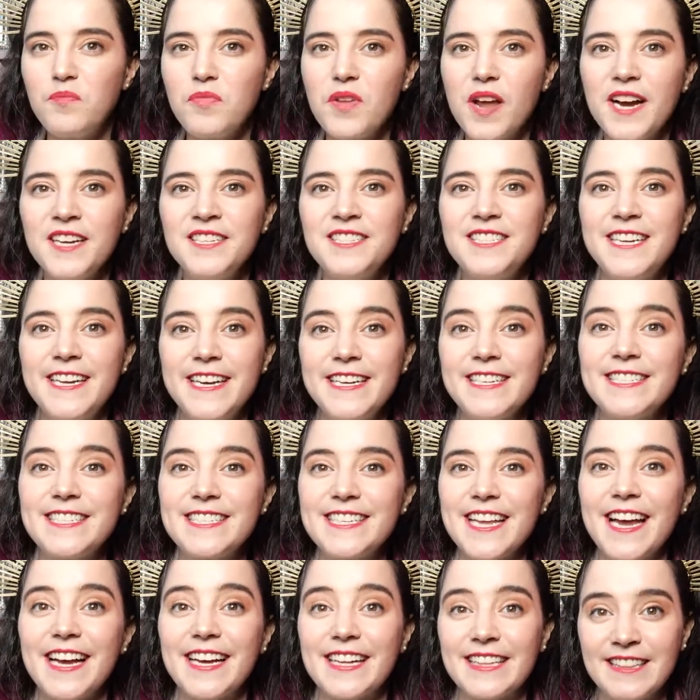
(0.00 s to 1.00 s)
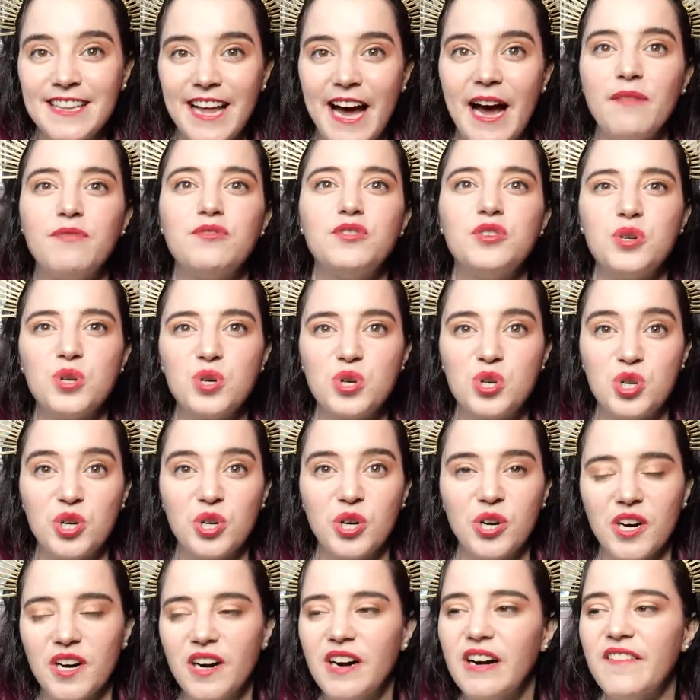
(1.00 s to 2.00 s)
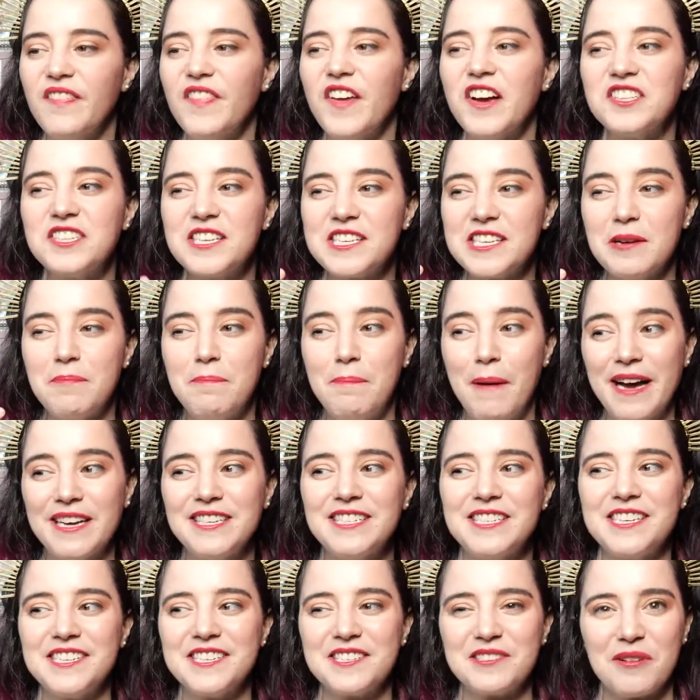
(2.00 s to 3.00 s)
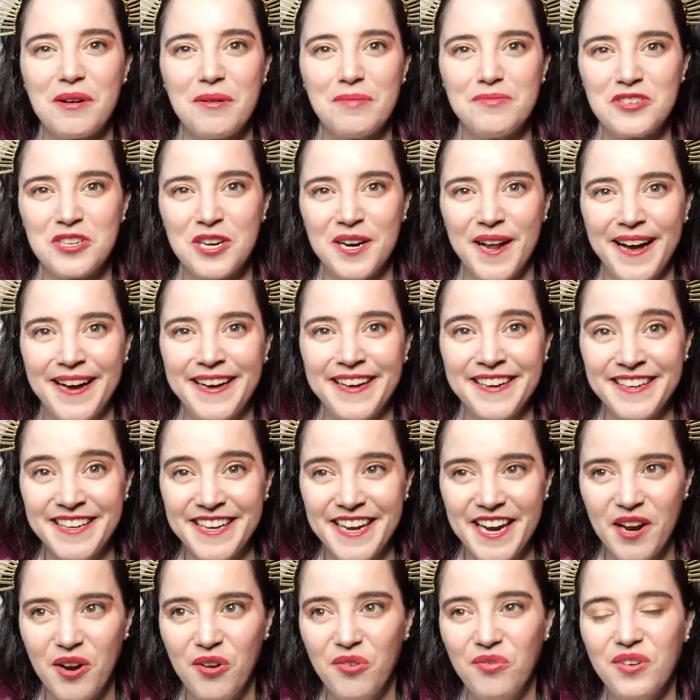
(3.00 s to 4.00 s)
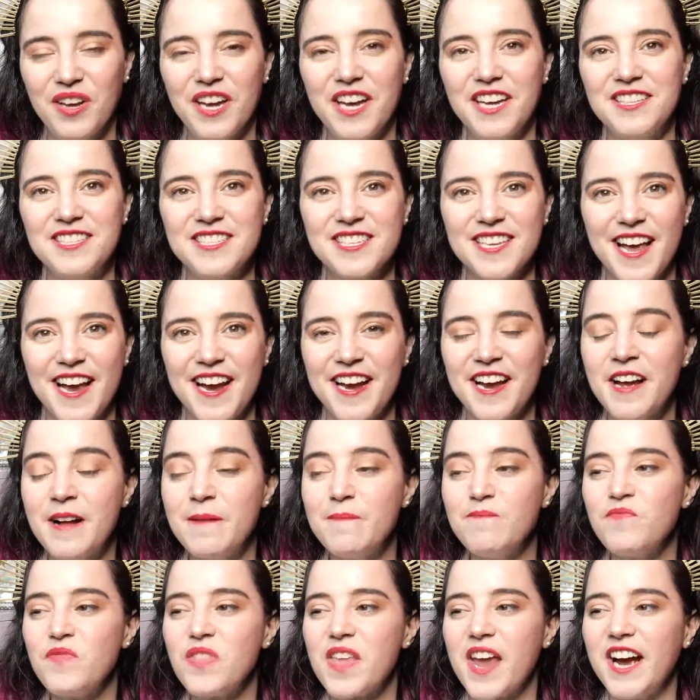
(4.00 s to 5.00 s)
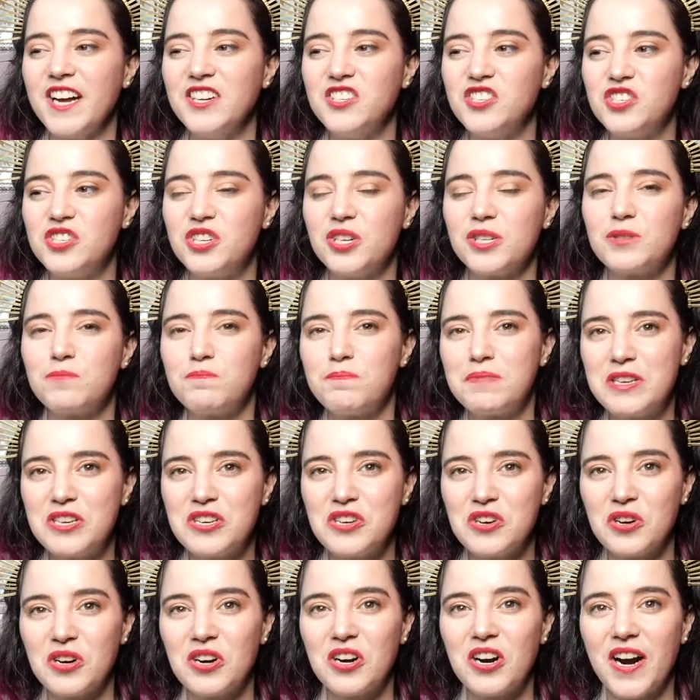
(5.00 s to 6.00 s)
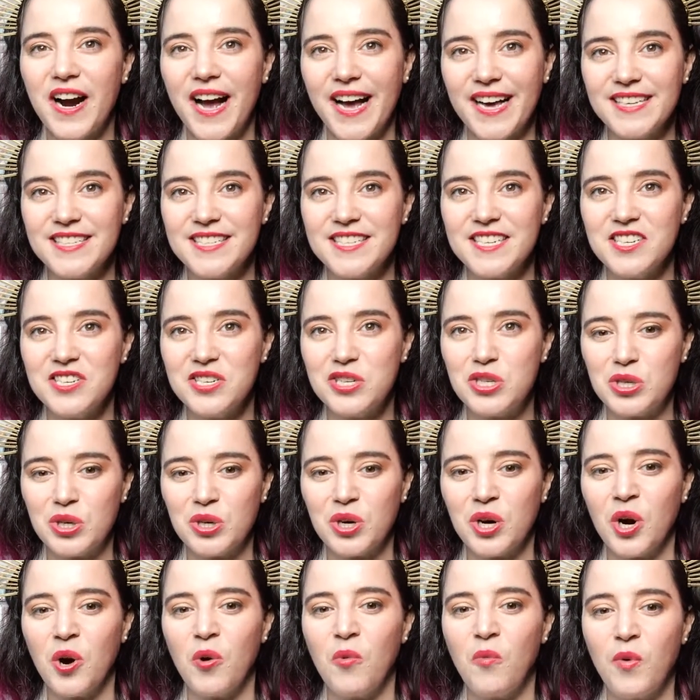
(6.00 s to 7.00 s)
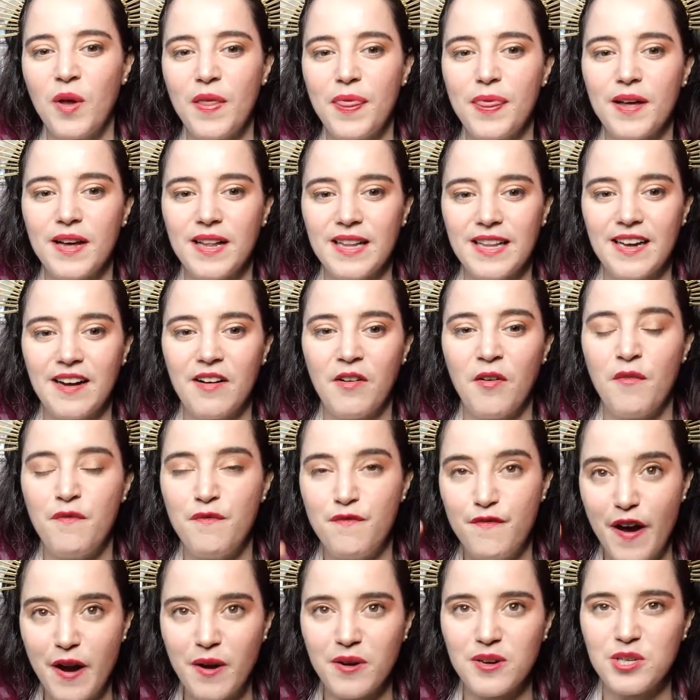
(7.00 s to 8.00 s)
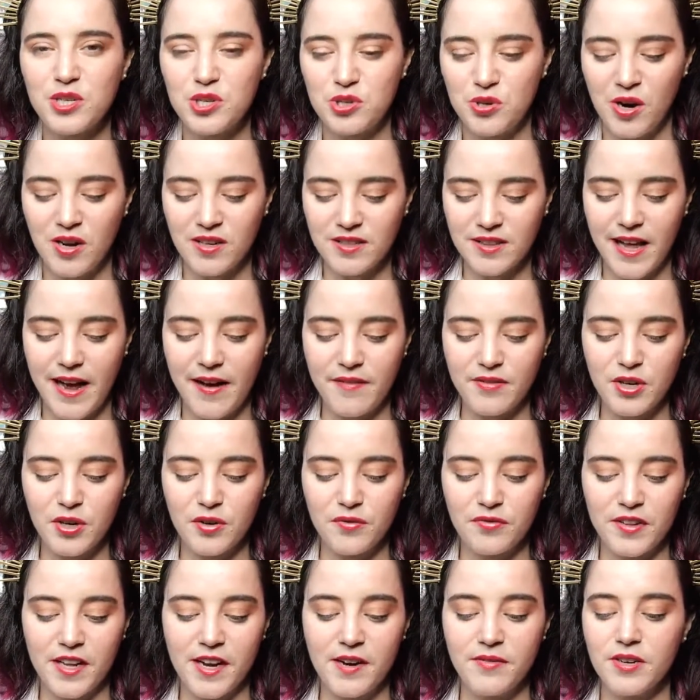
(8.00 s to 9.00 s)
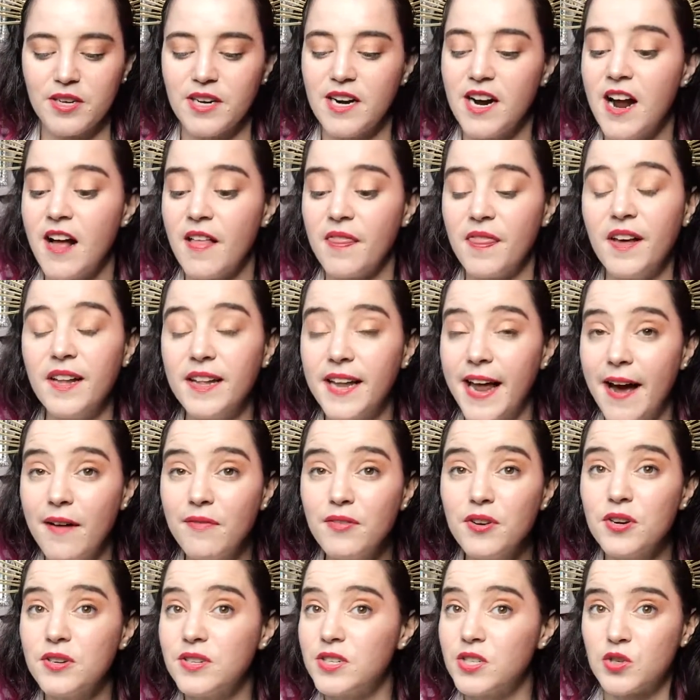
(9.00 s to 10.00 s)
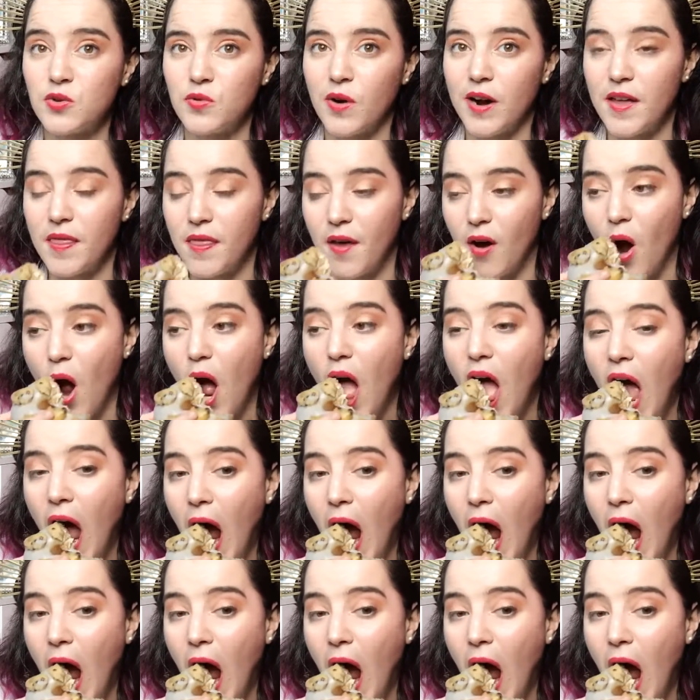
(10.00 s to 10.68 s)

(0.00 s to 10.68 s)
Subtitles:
It tastes like lavender sugar. That's the best description I can give. It's like, it's just pure icing sugar with a very strong lavender flavor. The lavender is great, though.